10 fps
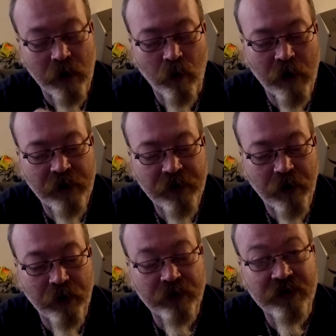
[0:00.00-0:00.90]
one of
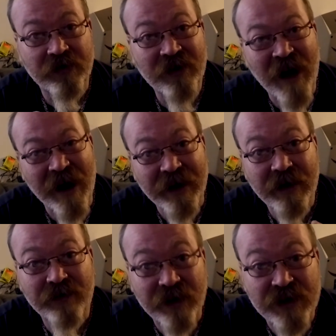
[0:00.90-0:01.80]
those is kind
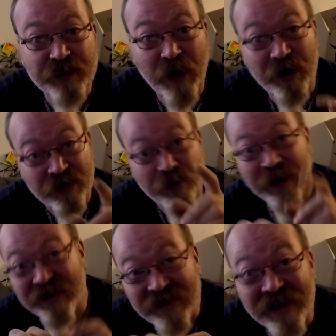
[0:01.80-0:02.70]
of exposed when
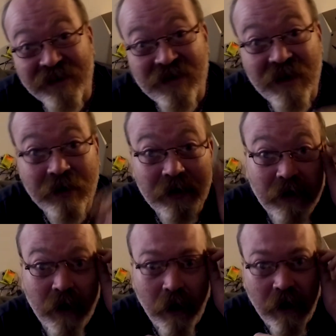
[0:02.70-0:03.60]
it's in its
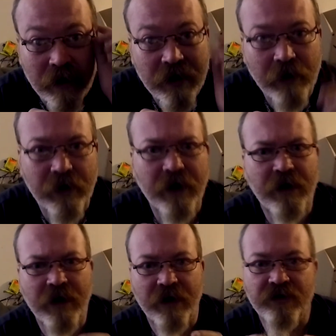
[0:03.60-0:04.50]
carrying
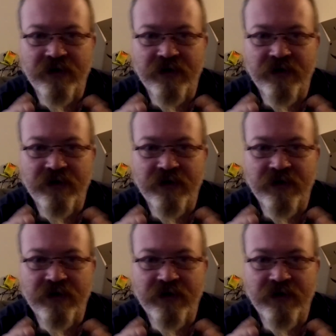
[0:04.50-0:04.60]
case.